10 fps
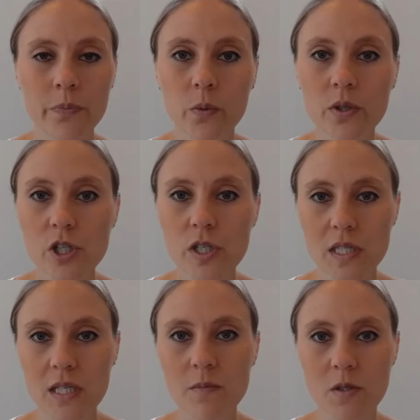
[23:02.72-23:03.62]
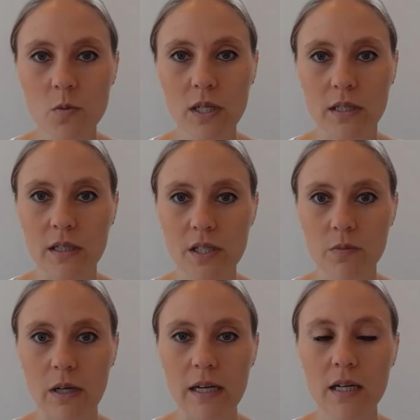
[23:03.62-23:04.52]
which seems weird,
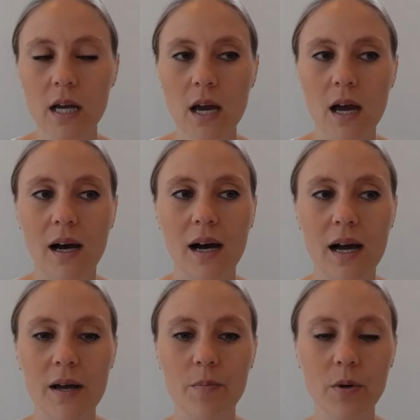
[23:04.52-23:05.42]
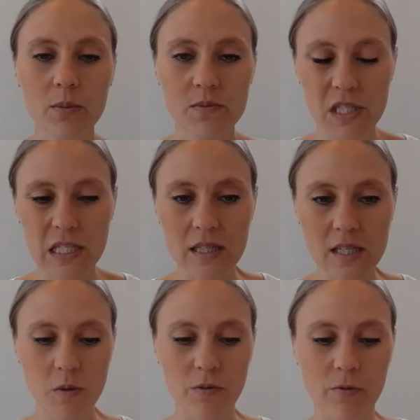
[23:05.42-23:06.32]
right? But we've seen this
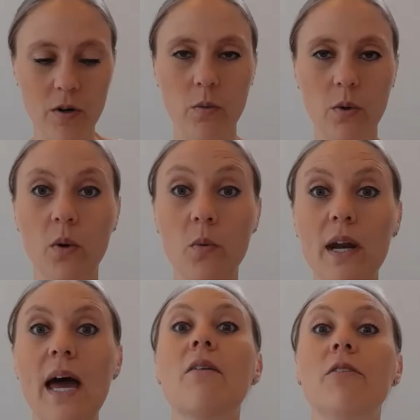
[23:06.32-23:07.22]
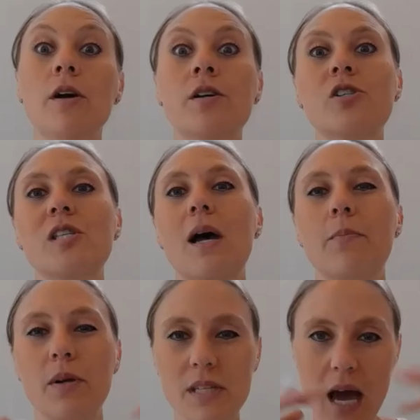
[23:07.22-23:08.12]
before where we want to have a large
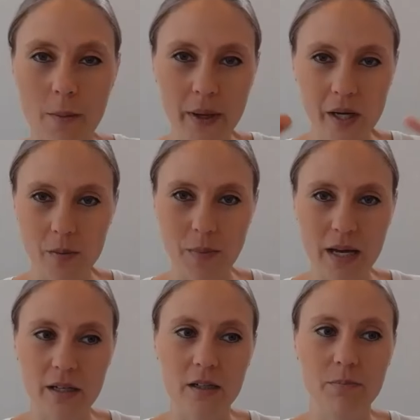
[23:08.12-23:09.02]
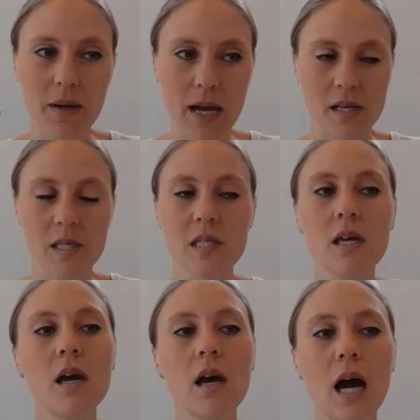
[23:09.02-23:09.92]
sample. Yeah, bigger, better, best.
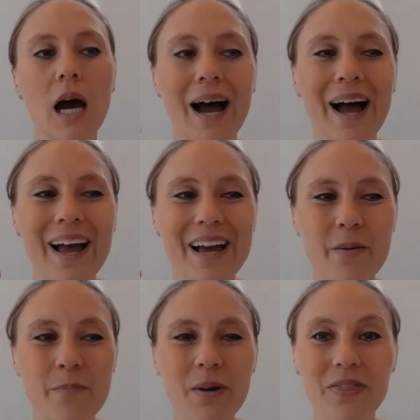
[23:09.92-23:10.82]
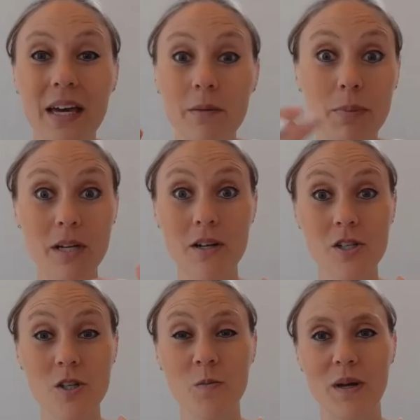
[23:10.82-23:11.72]
But not
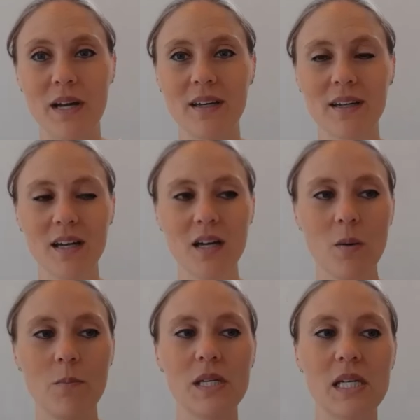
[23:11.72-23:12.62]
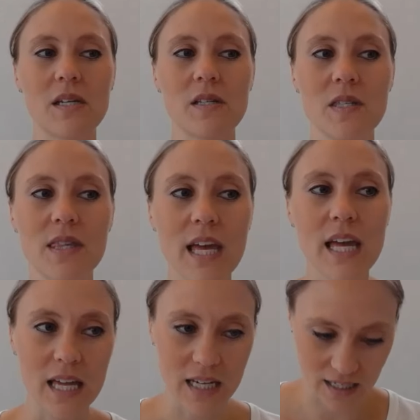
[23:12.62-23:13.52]
too big, because
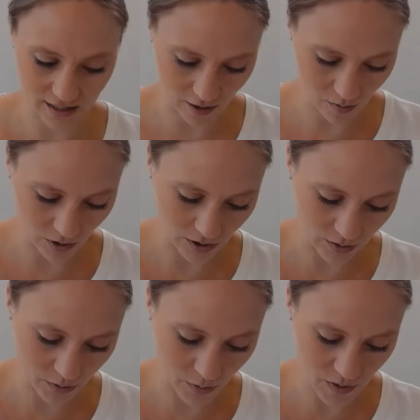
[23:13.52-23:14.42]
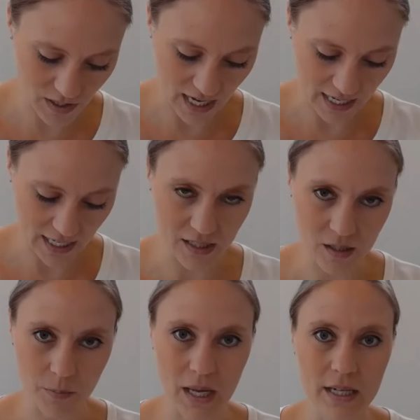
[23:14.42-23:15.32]
then you lose that
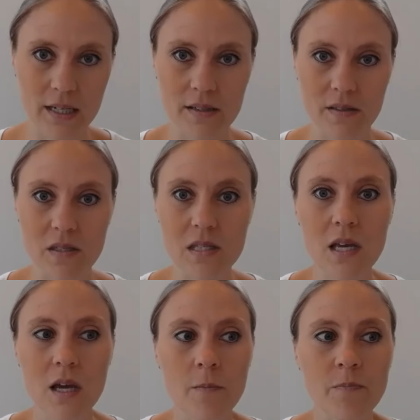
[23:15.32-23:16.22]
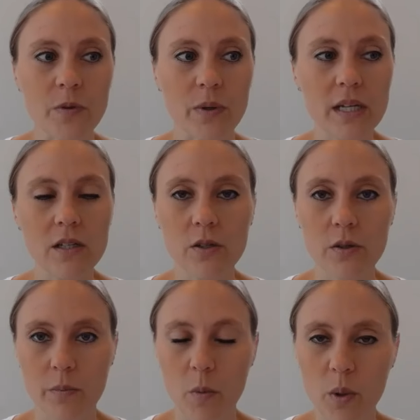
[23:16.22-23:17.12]
independence, right?
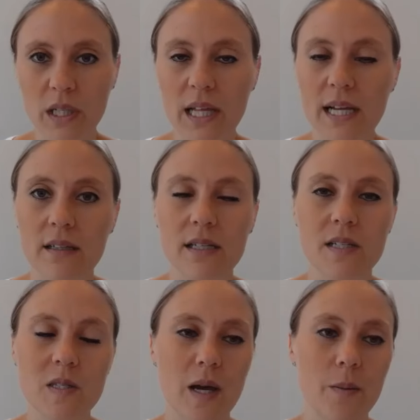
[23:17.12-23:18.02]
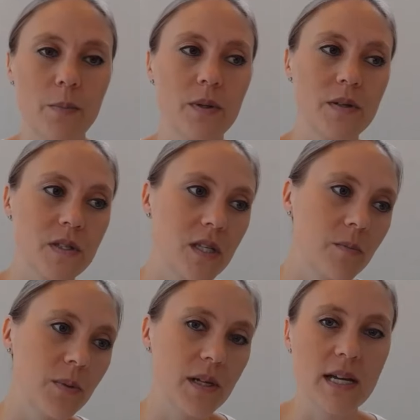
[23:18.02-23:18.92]
You're more likely to sample
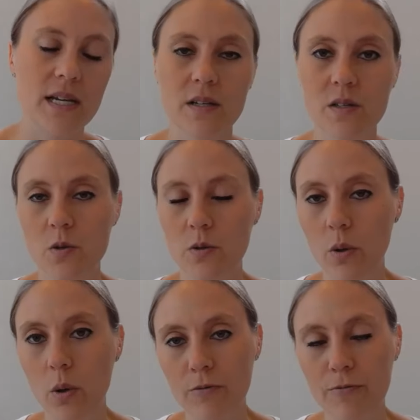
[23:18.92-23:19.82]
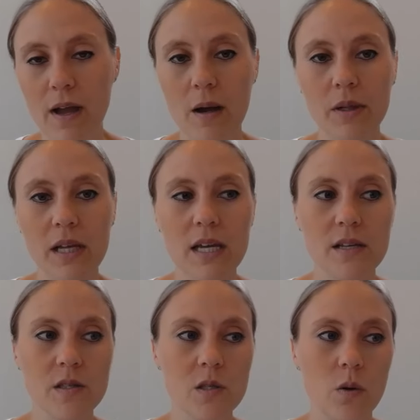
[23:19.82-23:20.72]
siblings or whole
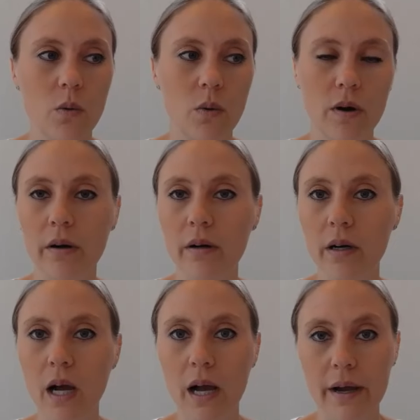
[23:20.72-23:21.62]
families or,